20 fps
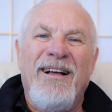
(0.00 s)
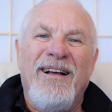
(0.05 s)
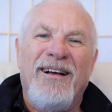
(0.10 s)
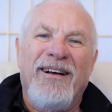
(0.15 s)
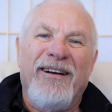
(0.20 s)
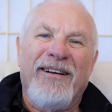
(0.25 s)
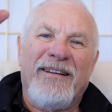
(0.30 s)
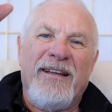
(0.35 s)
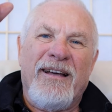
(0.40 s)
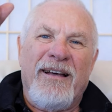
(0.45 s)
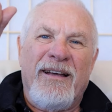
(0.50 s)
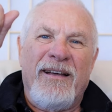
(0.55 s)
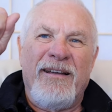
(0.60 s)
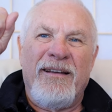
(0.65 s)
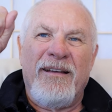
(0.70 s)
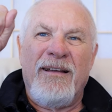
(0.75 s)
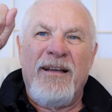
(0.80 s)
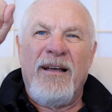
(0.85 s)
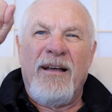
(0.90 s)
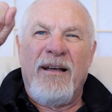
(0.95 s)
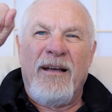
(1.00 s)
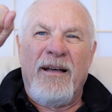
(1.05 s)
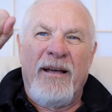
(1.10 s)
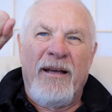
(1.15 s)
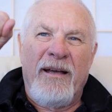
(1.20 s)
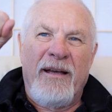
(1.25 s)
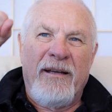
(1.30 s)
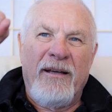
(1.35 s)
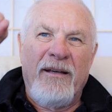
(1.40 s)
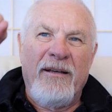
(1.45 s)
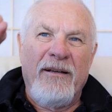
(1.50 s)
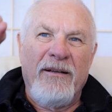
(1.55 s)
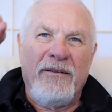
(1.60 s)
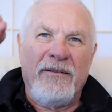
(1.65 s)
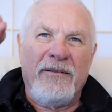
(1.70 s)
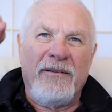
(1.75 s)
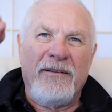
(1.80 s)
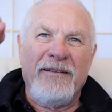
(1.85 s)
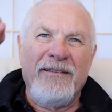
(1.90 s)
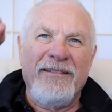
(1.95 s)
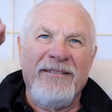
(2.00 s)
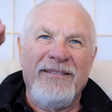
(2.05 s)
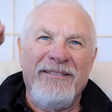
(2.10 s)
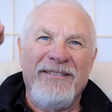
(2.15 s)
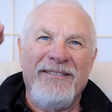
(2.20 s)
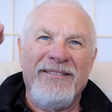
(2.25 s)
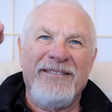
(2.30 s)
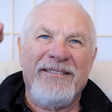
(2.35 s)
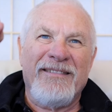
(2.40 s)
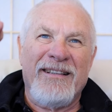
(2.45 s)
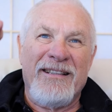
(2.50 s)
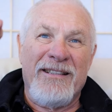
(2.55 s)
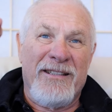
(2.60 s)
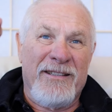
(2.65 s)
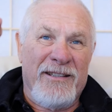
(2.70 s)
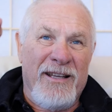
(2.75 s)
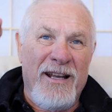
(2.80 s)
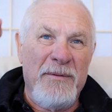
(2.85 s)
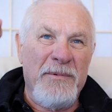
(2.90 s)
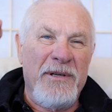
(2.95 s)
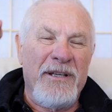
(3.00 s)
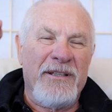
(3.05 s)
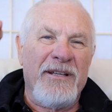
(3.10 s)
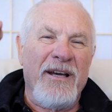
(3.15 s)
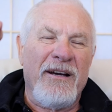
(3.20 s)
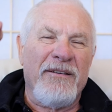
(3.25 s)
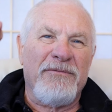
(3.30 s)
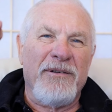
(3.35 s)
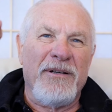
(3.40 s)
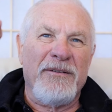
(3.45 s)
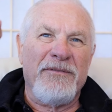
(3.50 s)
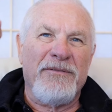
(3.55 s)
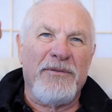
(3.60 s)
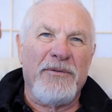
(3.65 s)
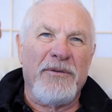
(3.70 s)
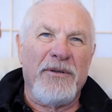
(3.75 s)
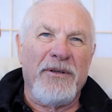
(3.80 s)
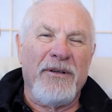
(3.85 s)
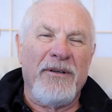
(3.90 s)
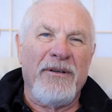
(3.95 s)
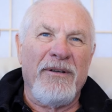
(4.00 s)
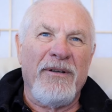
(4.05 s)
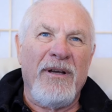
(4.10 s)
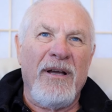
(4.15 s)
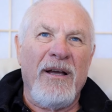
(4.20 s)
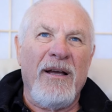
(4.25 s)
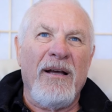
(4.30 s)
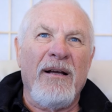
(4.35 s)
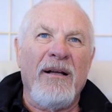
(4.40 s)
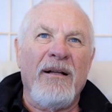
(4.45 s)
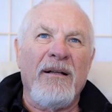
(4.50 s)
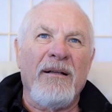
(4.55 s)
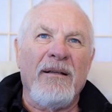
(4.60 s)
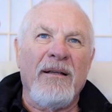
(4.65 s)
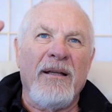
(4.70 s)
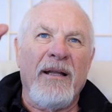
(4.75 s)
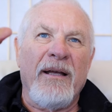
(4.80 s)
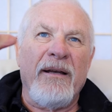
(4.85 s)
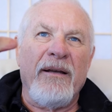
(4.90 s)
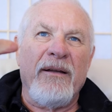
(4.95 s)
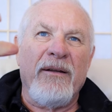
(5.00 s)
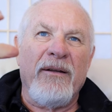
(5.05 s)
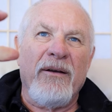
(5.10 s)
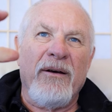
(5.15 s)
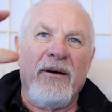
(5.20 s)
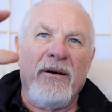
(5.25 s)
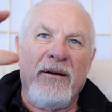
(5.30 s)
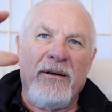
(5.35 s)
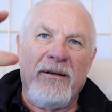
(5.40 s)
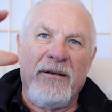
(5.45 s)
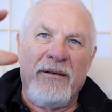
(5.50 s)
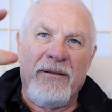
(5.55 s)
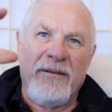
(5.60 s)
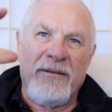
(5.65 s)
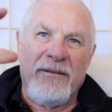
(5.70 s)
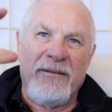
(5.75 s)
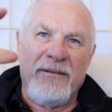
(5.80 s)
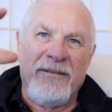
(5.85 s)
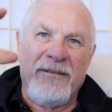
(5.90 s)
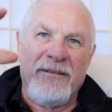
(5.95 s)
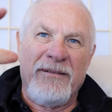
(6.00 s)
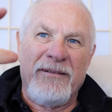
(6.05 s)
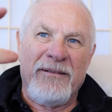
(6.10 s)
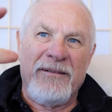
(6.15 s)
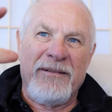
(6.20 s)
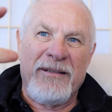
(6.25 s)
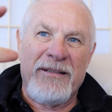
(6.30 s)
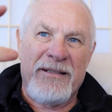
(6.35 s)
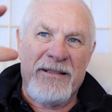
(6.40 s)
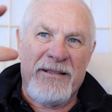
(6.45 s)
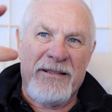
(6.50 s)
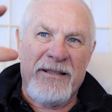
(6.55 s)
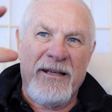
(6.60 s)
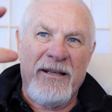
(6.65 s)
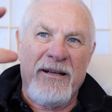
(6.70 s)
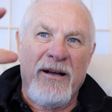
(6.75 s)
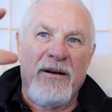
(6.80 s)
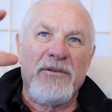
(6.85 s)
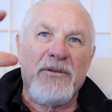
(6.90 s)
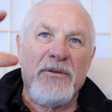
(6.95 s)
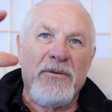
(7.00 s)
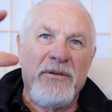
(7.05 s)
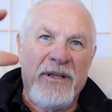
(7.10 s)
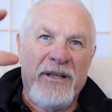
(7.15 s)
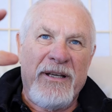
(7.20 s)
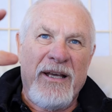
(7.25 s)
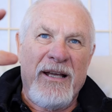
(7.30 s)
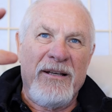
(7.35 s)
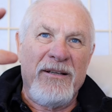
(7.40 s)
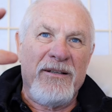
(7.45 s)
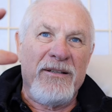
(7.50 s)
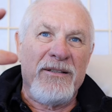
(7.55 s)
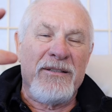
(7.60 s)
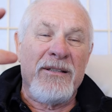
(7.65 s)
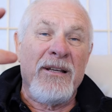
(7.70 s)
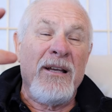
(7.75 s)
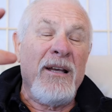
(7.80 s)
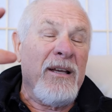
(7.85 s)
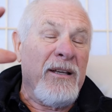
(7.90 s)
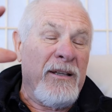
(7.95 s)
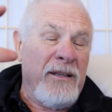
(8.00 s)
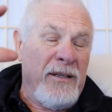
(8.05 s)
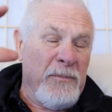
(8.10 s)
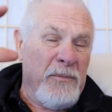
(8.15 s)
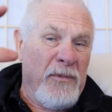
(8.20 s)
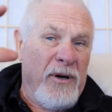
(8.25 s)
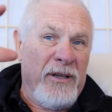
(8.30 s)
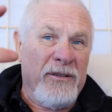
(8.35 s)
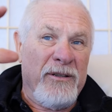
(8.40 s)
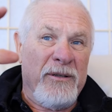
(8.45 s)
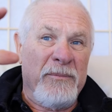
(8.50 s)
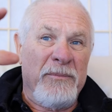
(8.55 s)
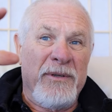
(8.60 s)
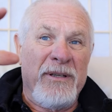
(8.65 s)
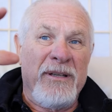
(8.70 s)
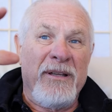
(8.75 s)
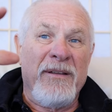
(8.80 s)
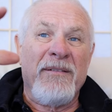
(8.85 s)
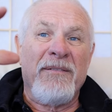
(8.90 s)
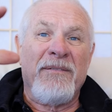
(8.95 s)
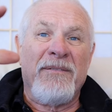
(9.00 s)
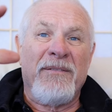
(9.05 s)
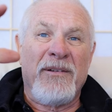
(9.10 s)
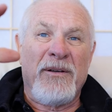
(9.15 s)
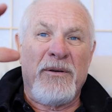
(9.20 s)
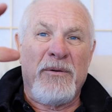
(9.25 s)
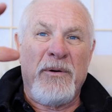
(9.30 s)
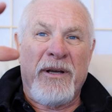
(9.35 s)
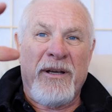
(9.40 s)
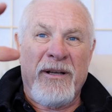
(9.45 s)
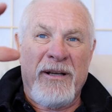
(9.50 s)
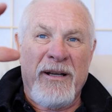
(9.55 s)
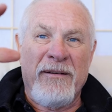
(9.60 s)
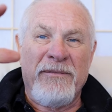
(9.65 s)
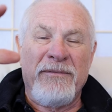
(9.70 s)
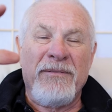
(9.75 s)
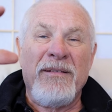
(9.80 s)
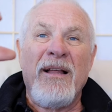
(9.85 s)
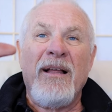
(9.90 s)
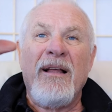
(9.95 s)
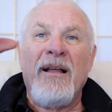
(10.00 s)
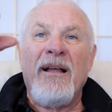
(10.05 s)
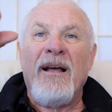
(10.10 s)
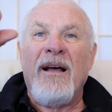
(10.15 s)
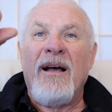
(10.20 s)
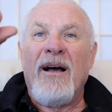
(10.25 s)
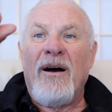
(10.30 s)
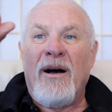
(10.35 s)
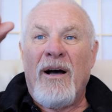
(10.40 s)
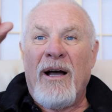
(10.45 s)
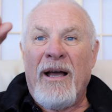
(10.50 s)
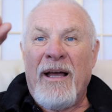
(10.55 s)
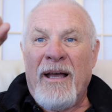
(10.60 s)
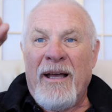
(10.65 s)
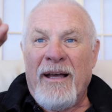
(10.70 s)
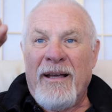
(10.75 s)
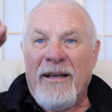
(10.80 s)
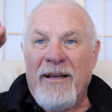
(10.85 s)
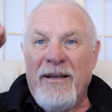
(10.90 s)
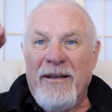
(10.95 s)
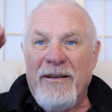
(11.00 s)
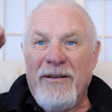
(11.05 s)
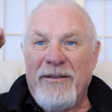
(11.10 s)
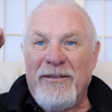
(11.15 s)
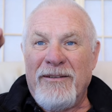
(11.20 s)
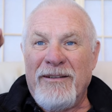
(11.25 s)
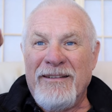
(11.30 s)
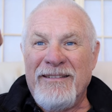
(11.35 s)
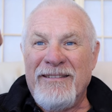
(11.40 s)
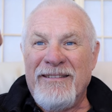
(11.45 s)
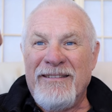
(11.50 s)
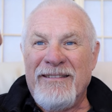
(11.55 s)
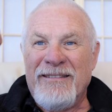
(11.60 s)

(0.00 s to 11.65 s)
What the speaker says: Okay. Hanging on. This is going to be a tough one for you. Letting go. Did you see it? I'll do it again because you might not be quick enough. Hanging on.